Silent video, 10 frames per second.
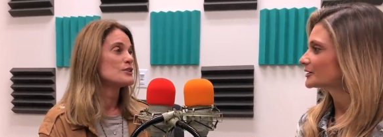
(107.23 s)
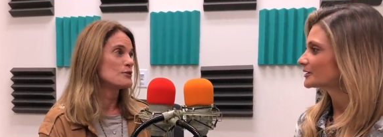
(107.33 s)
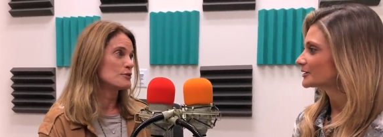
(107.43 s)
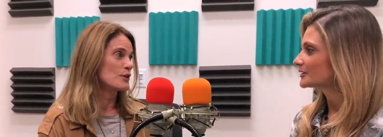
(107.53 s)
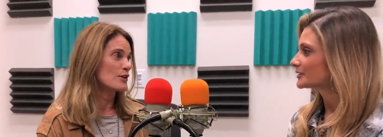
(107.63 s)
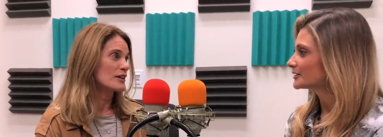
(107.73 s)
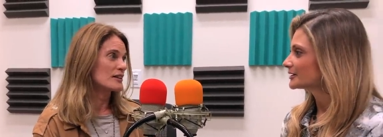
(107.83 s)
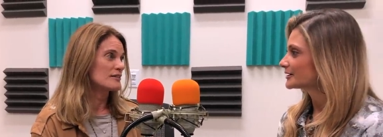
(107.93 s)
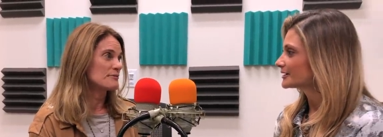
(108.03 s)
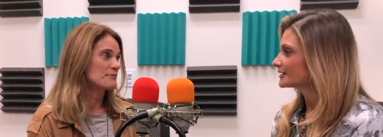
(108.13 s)
Speaker 1: to
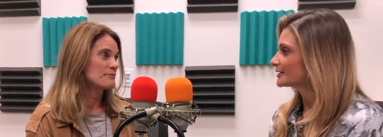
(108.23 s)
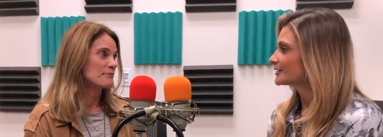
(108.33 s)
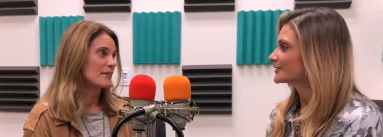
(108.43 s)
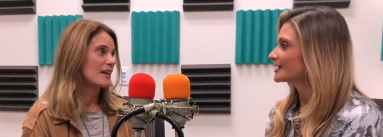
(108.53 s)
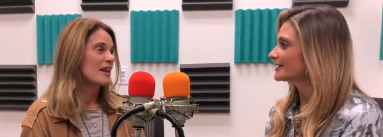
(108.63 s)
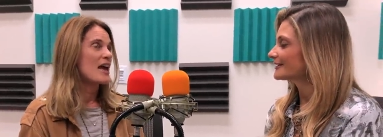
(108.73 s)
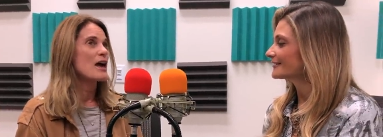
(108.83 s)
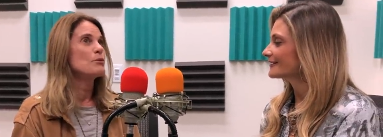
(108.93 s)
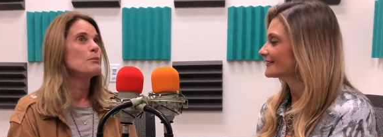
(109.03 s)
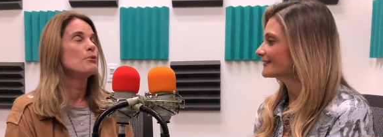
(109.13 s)
Florida. Okay.
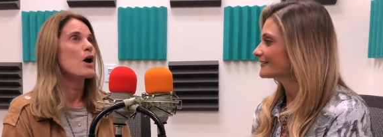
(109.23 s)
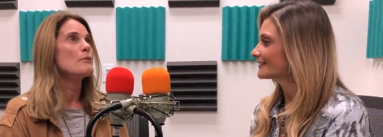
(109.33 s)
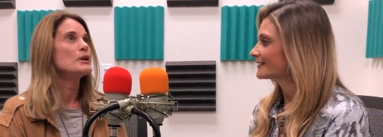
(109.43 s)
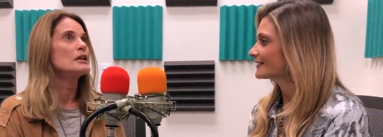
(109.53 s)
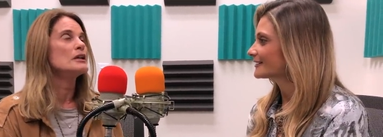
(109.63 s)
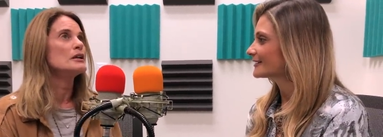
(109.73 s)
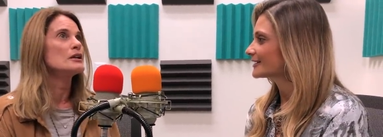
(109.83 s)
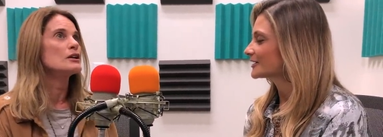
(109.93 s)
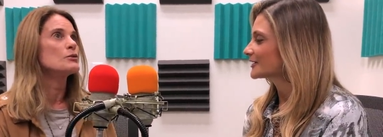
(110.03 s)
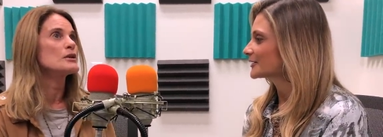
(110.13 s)
And what brought me
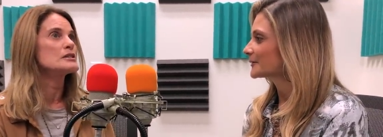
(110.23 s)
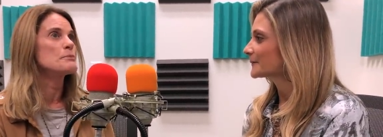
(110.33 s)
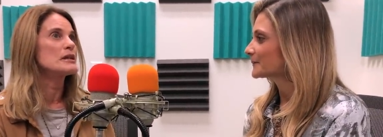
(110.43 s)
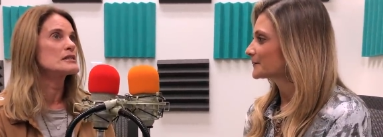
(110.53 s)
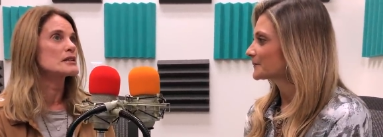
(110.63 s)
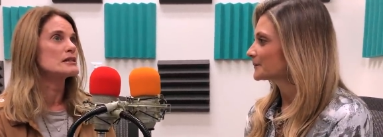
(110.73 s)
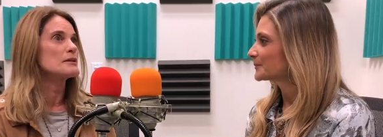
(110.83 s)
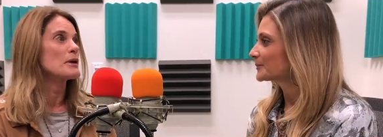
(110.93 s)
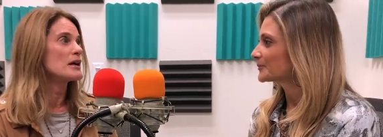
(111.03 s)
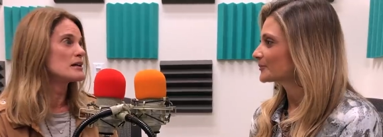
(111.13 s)
here was
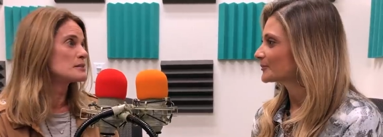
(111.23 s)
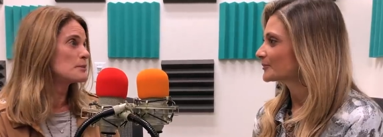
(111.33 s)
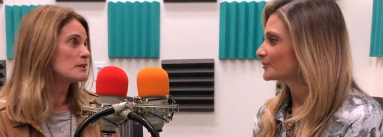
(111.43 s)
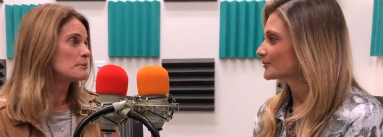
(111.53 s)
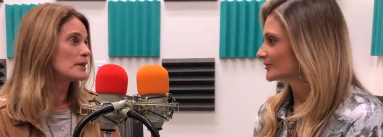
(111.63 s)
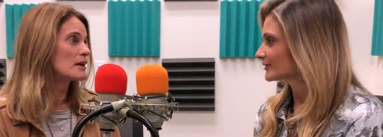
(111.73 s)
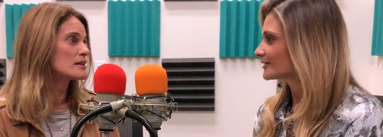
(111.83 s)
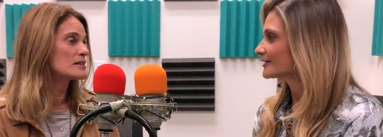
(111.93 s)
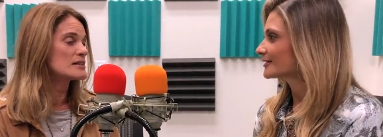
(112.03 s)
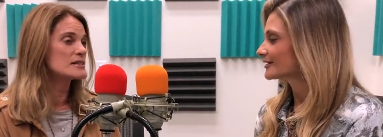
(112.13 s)
basically my husband,
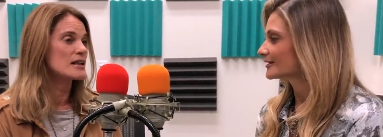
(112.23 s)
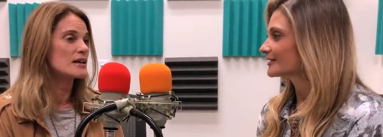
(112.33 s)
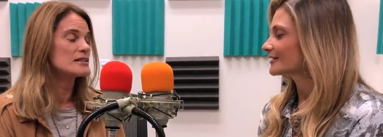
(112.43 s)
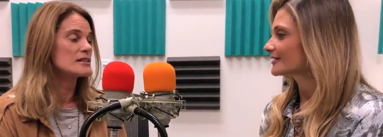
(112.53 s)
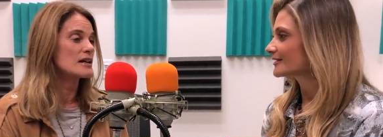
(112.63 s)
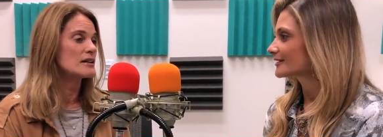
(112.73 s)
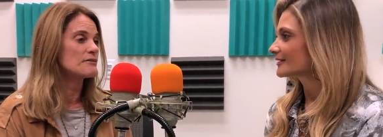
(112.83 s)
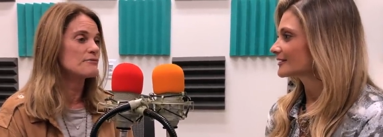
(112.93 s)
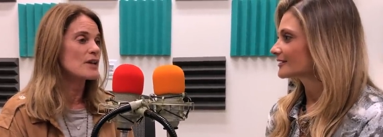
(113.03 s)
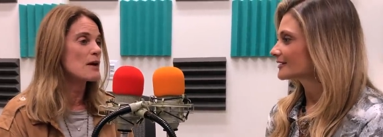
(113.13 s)
because he said,
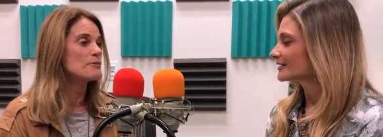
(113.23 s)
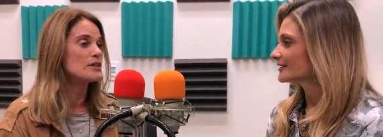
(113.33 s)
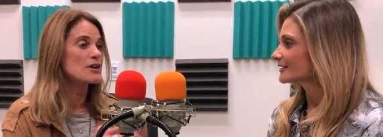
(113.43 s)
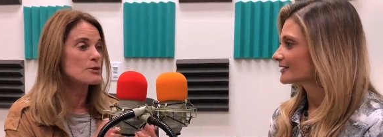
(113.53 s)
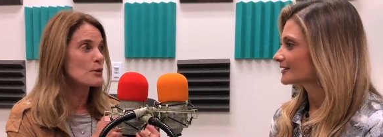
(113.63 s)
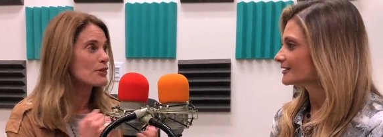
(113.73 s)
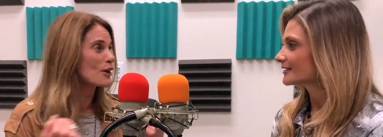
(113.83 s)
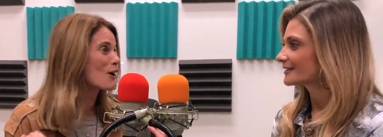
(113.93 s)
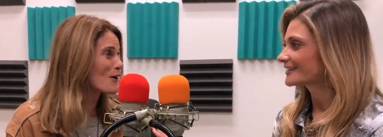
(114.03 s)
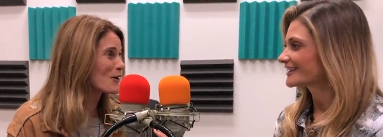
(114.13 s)
I'm done with
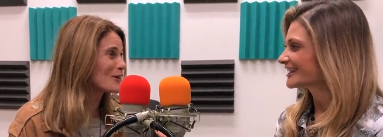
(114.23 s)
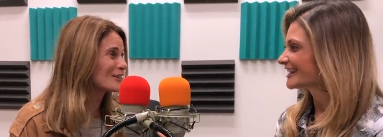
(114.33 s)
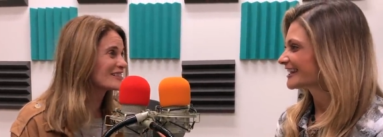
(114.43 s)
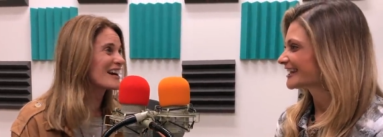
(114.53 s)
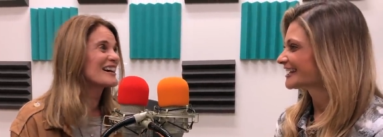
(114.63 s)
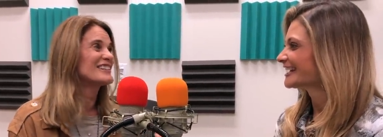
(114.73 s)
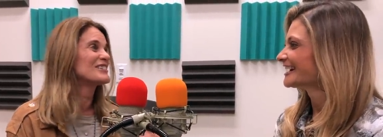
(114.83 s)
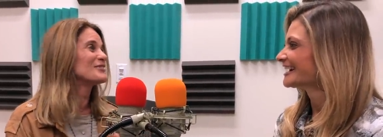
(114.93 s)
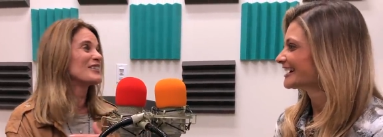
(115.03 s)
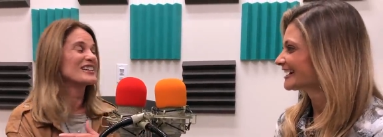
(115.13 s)
the cold, I
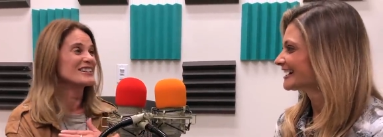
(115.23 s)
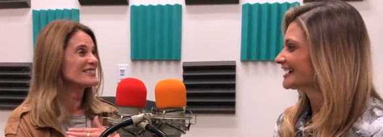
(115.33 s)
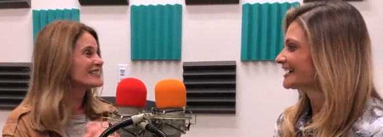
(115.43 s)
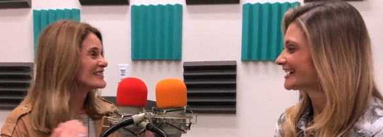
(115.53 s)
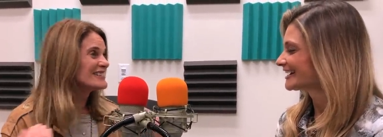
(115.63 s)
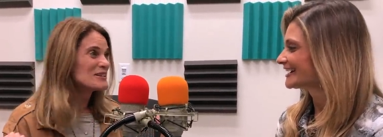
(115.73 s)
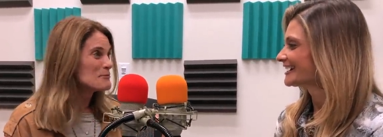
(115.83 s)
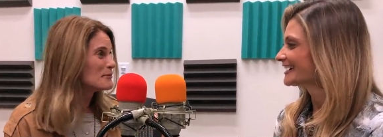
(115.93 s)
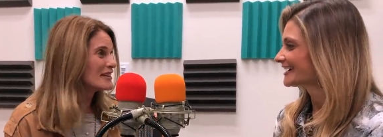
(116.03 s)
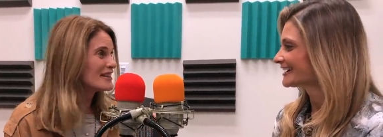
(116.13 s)
don't want to
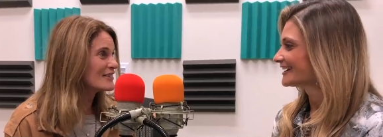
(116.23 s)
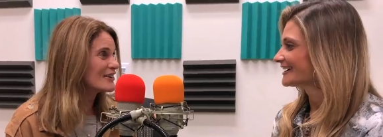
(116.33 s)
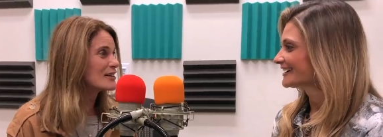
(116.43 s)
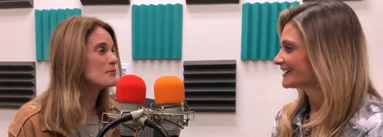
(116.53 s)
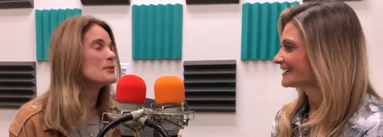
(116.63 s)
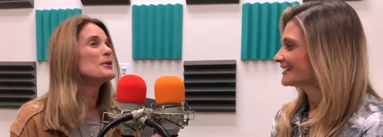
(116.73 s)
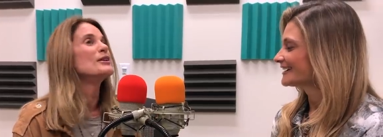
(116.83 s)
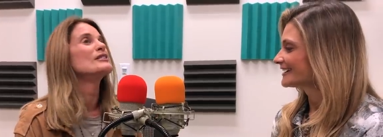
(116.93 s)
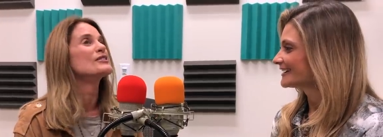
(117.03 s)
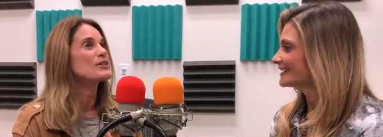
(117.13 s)
be here
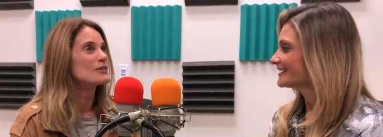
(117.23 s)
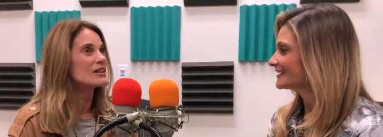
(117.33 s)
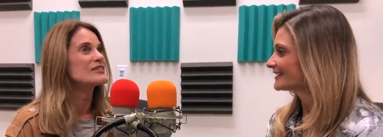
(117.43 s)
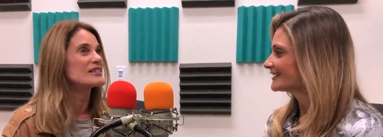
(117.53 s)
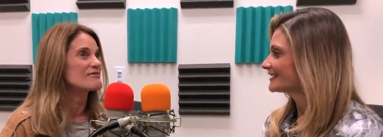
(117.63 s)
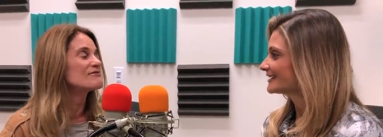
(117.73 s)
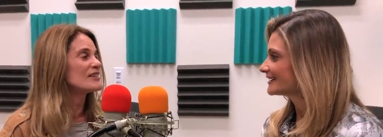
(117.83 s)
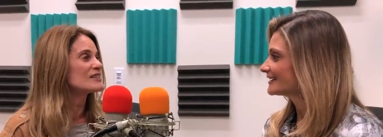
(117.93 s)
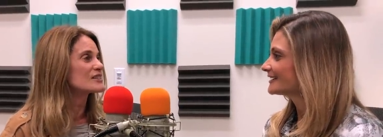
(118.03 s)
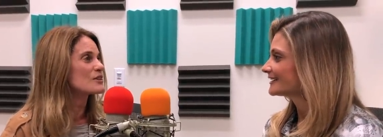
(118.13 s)
anymore, so
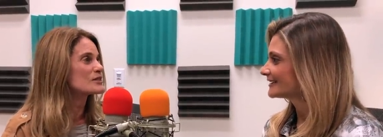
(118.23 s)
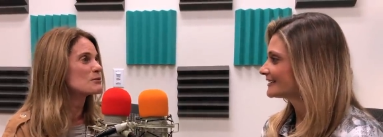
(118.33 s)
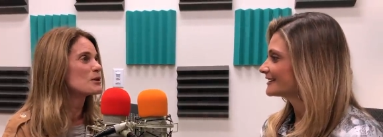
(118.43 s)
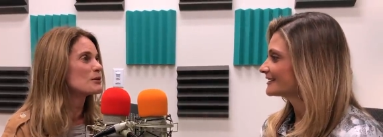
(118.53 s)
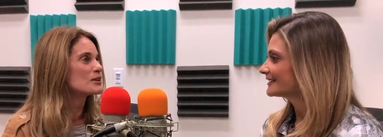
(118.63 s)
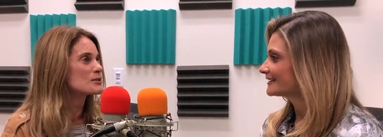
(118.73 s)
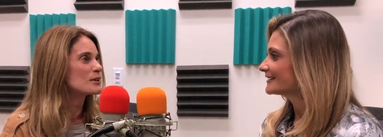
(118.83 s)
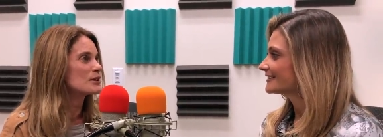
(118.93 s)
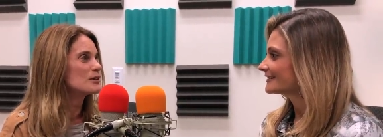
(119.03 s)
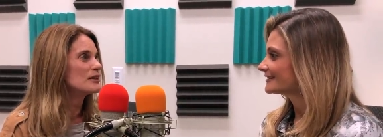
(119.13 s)
let's go somewhere where it's
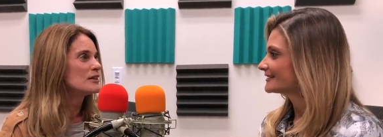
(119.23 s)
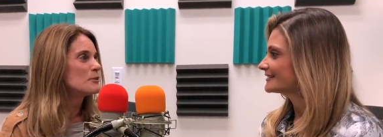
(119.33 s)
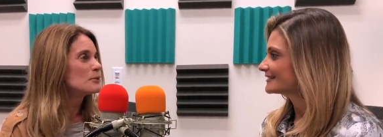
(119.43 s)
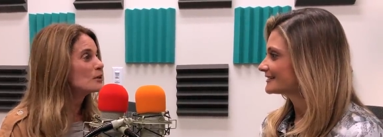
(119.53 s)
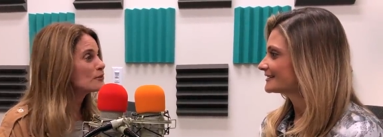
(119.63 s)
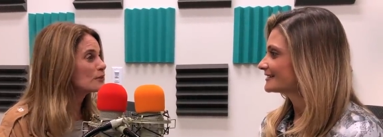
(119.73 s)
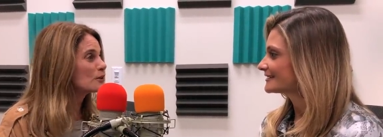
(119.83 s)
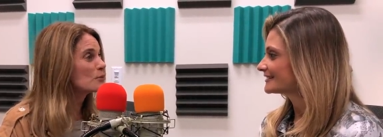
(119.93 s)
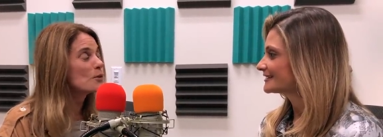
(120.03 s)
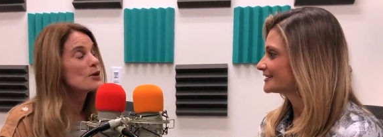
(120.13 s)
really beautiful
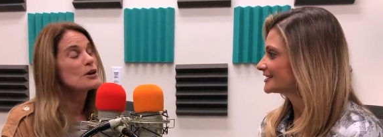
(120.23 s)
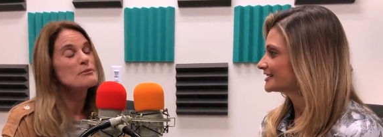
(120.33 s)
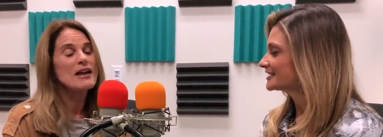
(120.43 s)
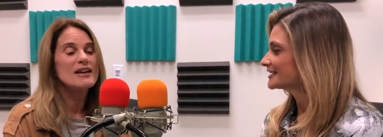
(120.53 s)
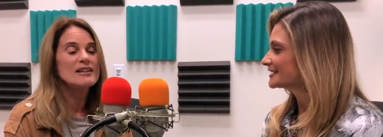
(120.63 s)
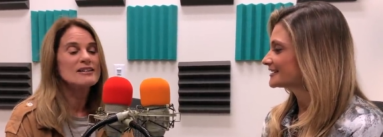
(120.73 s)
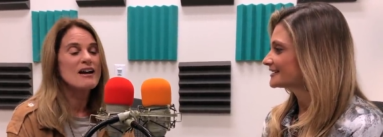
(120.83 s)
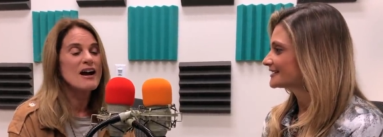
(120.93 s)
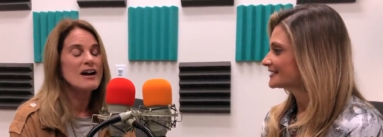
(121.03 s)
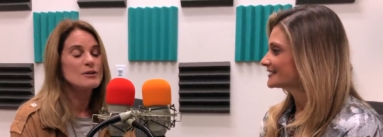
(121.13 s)
and warm.
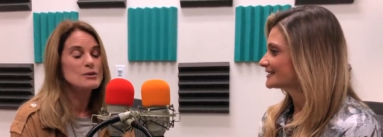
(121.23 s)
And I